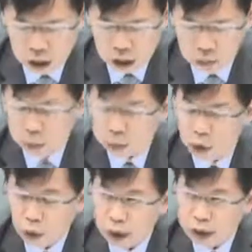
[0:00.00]
thrust
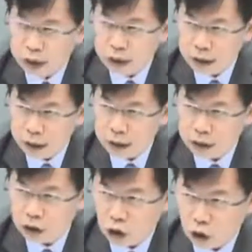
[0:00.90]
into
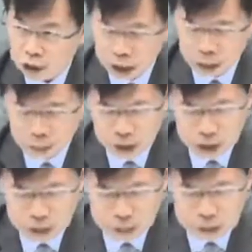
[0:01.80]
esports
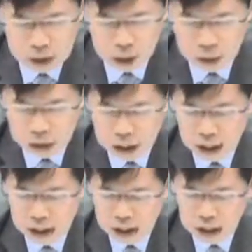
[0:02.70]
and its
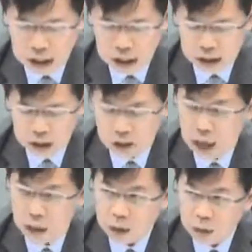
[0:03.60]
development of talent.
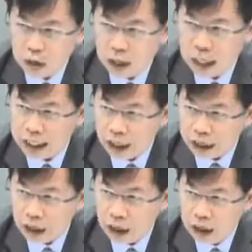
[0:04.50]
We
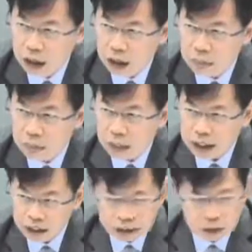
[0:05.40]
have the Asian Games
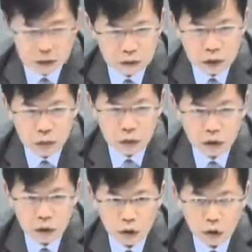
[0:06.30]
that are around the corner in
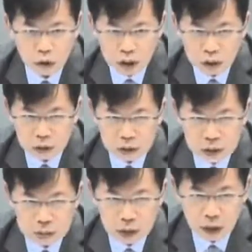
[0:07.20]
2022.
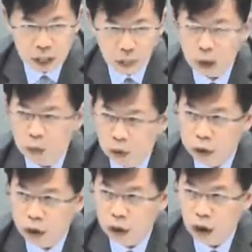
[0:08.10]
So is
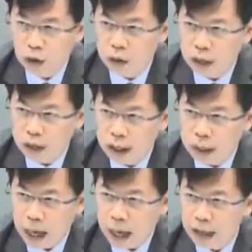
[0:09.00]
the government
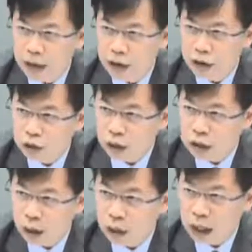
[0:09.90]
dedicated that
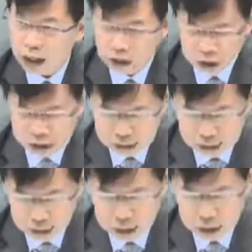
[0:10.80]
Hong Kong will
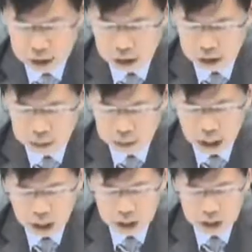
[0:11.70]
have a team
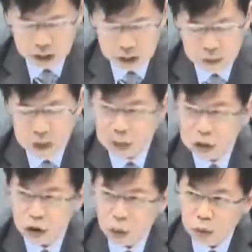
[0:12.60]

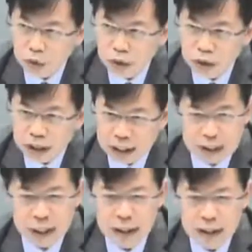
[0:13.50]
present at the Games?